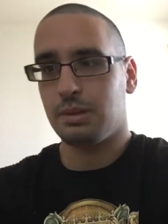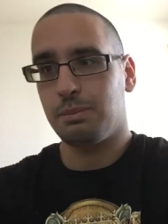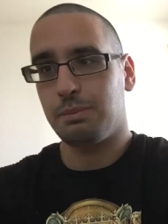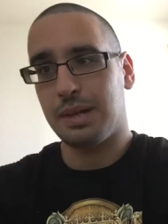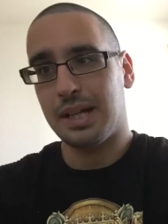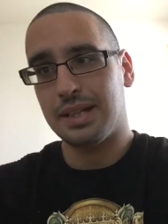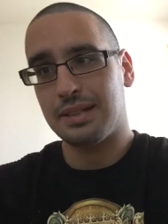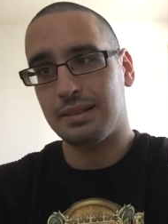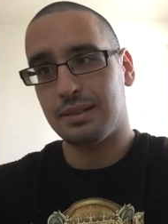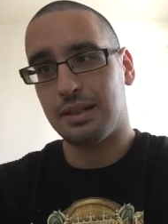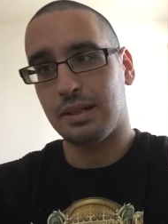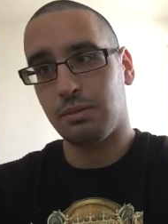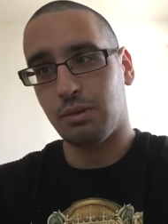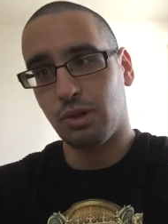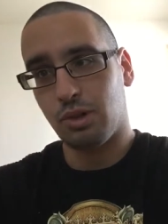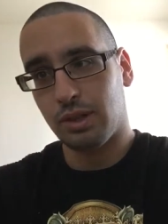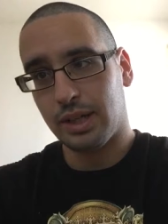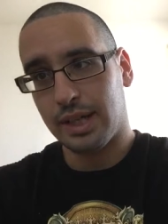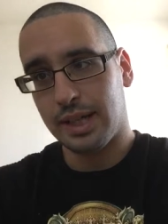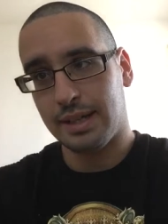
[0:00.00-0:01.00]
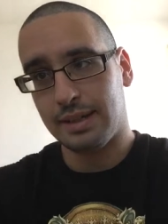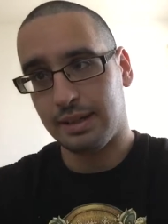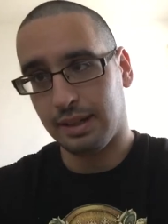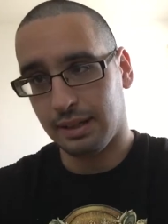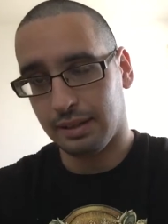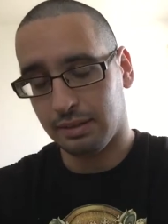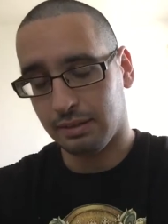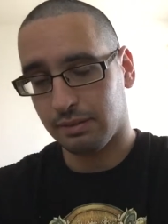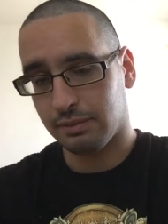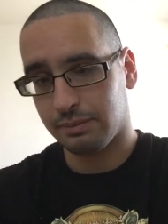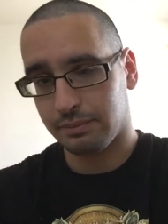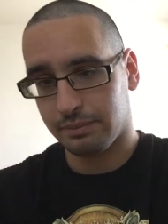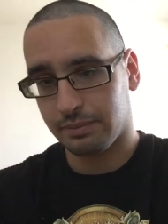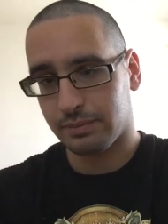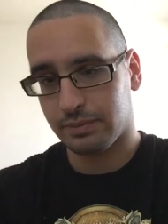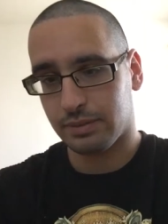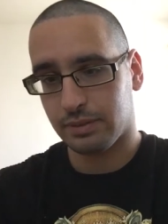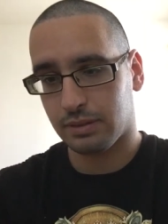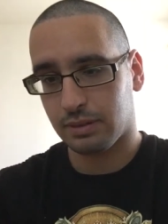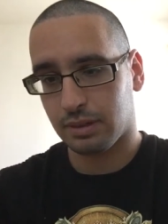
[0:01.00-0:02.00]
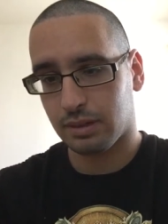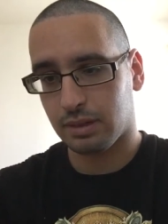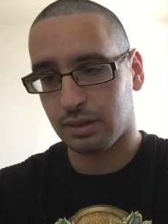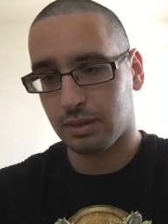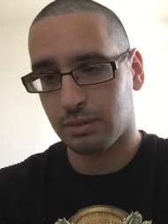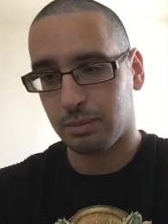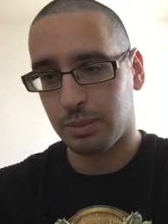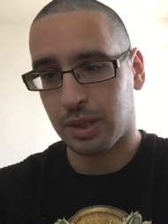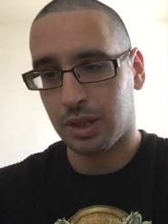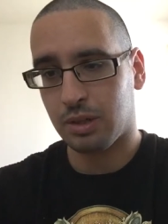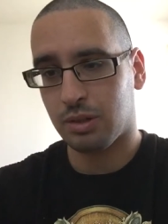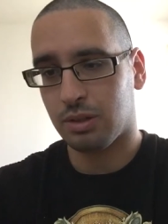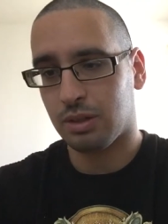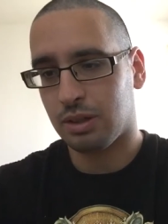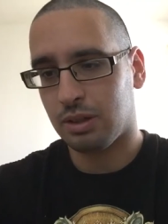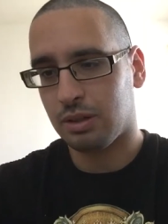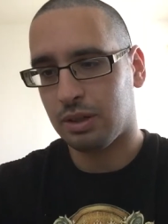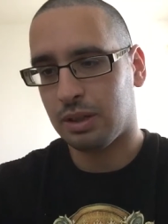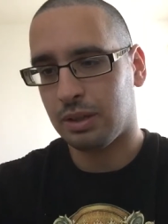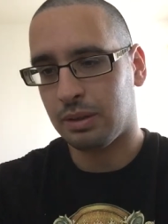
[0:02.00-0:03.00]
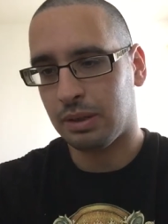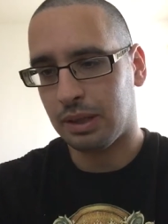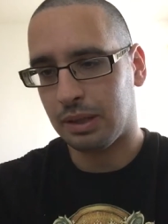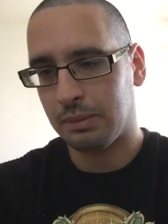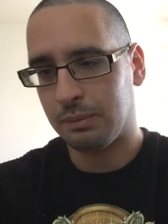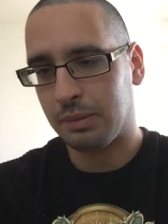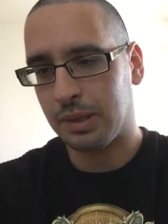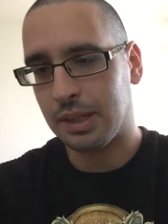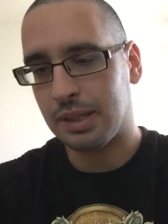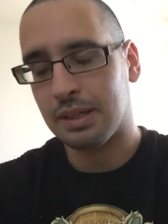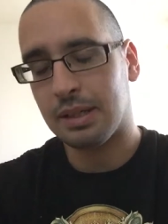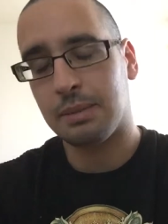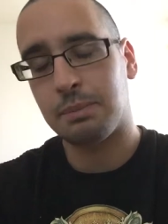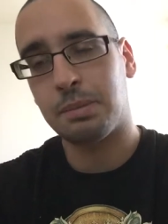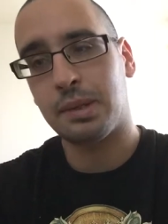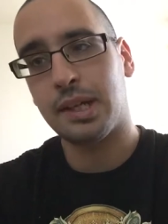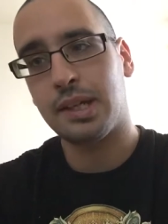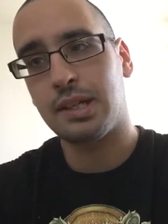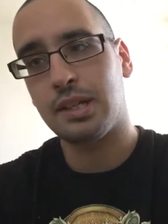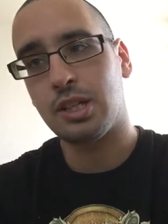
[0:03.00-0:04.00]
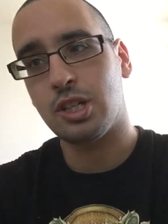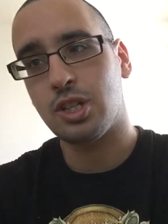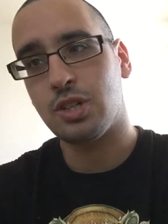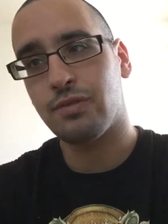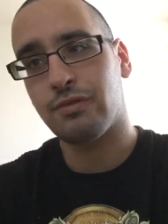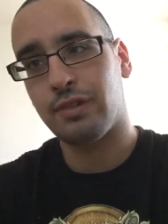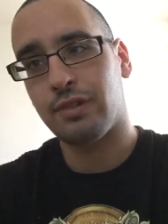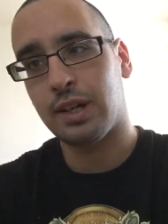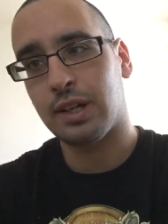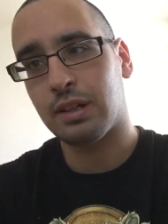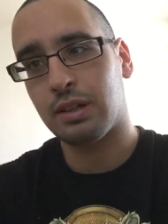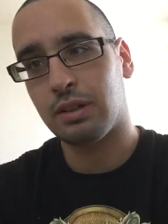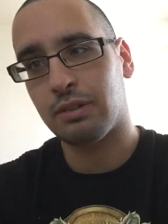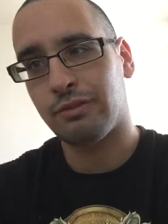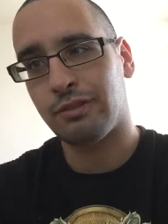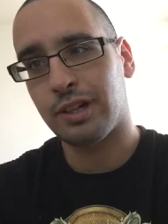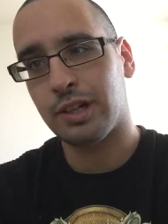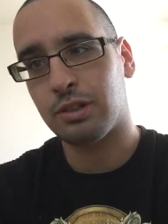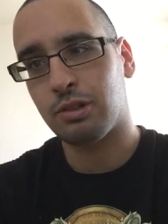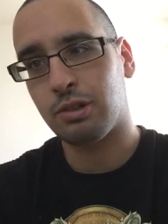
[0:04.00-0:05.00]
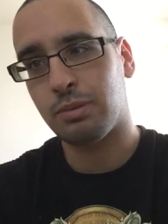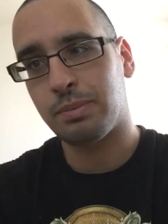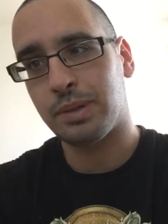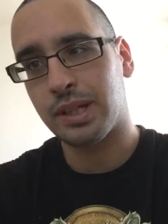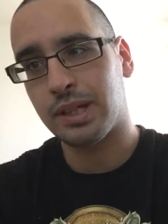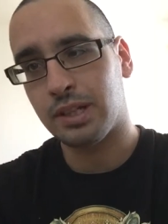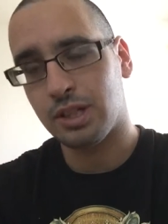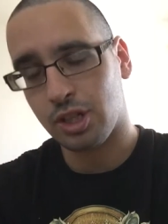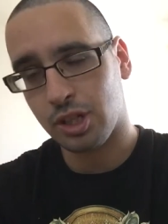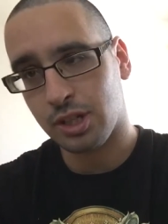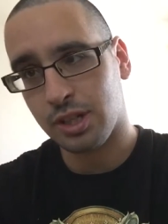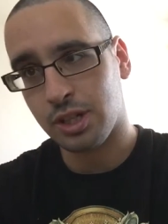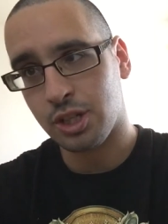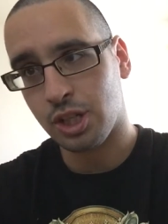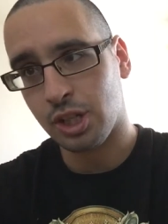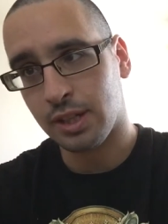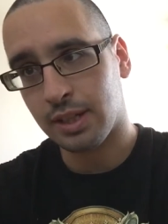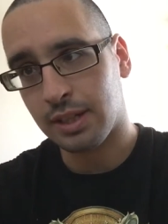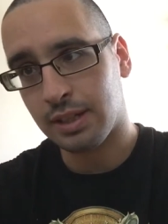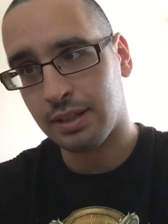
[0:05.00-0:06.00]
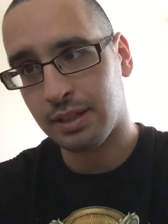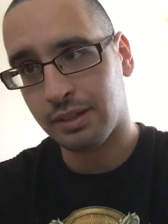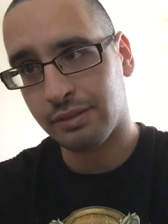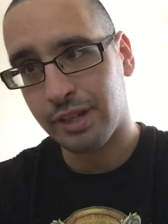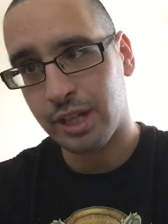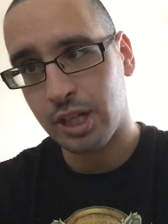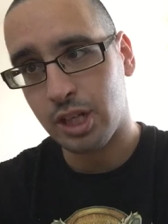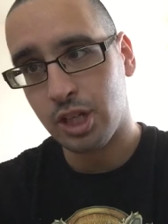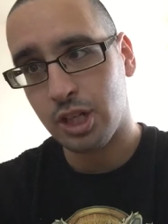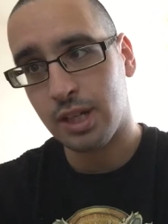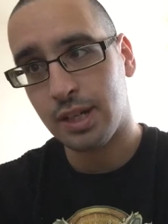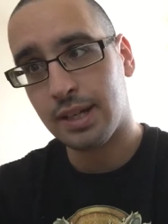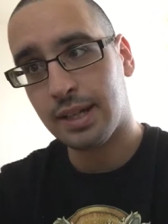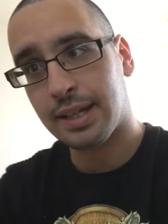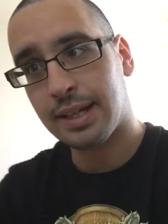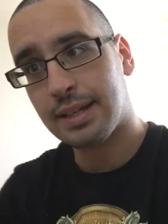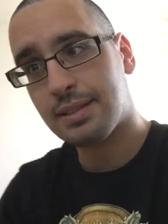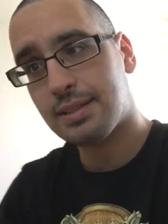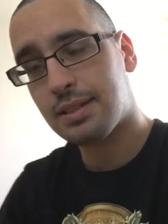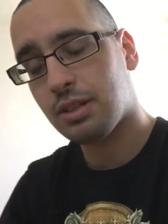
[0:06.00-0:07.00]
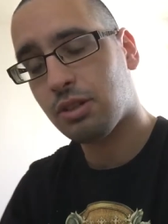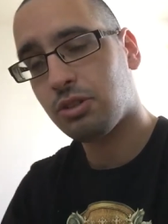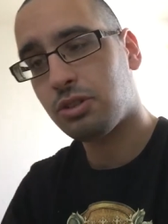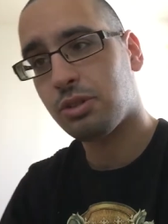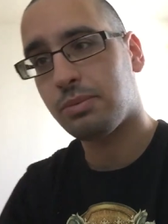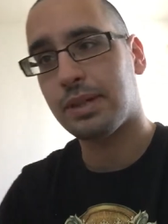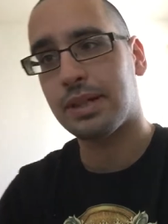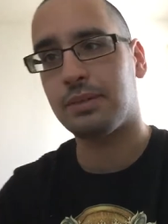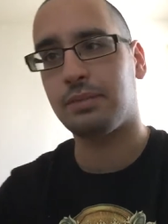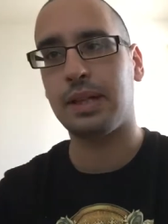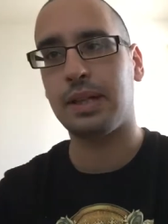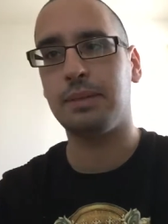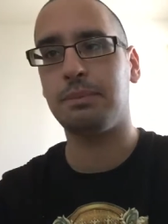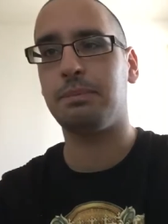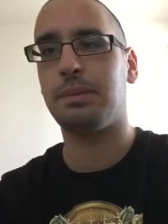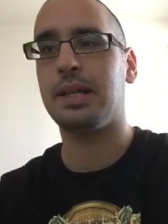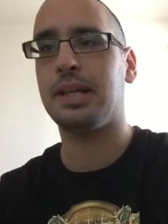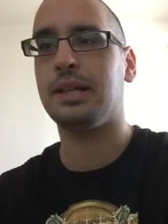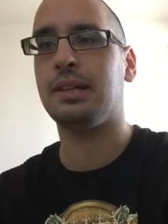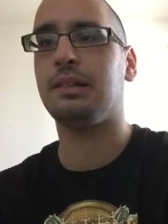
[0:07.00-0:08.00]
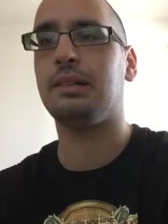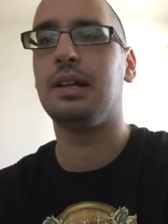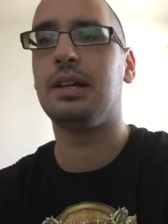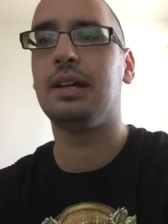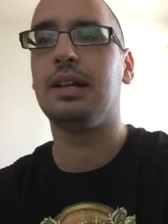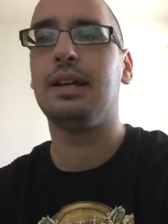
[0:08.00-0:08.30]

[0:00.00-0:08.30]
but the war ended uh, with a British Franco-British-Russian intervention against the Ottoman Empire,